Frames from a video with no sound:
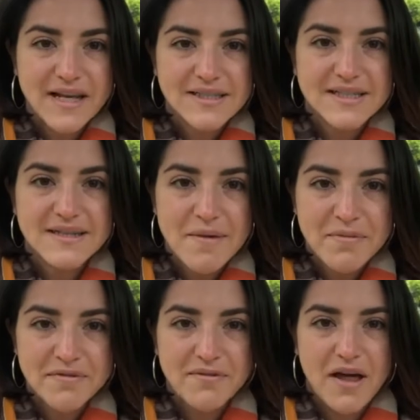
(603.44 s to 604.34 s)
the
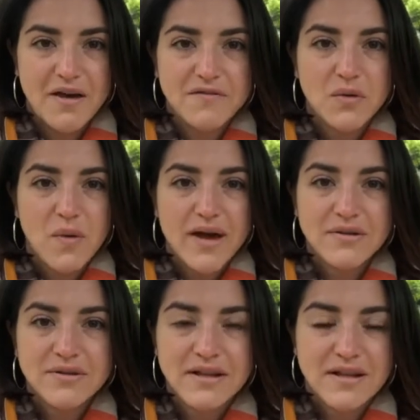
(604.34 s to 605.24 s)
depth of life the way
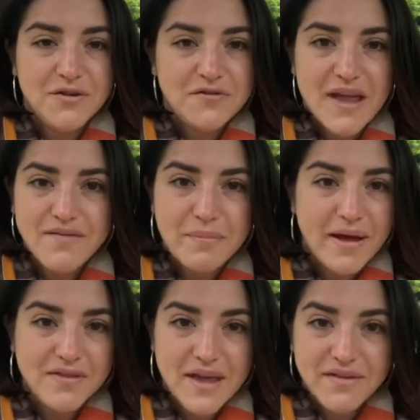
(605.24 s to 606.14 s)
you've never
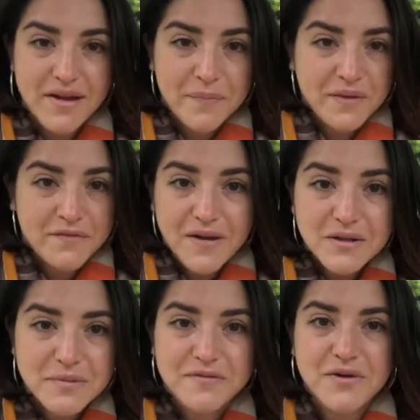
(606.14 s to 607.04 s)

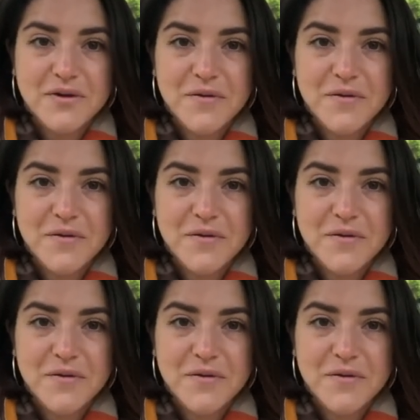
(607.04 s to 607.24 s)
felt before.